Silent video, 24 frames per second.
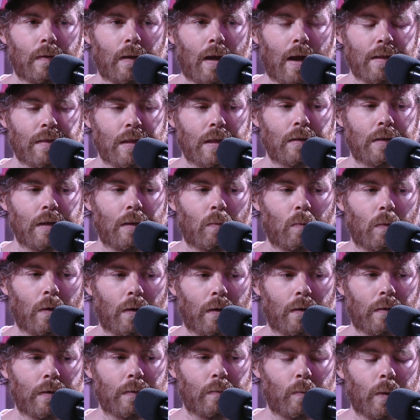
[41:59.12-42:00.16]
think that
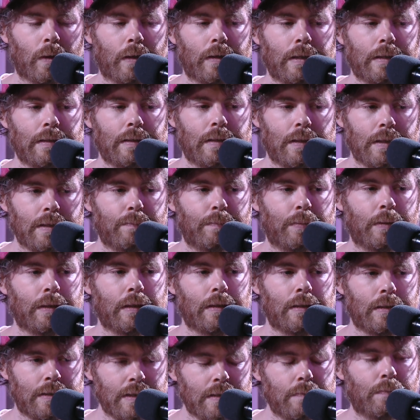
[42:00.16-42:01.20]
we're in a deeply,
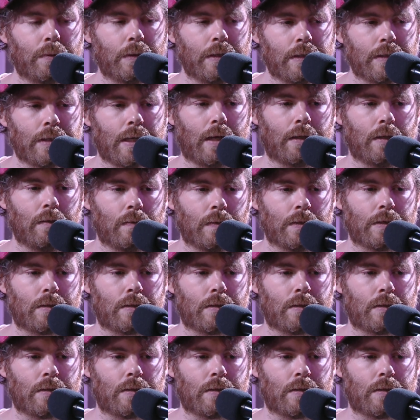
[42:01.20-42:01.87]
deeply tenuous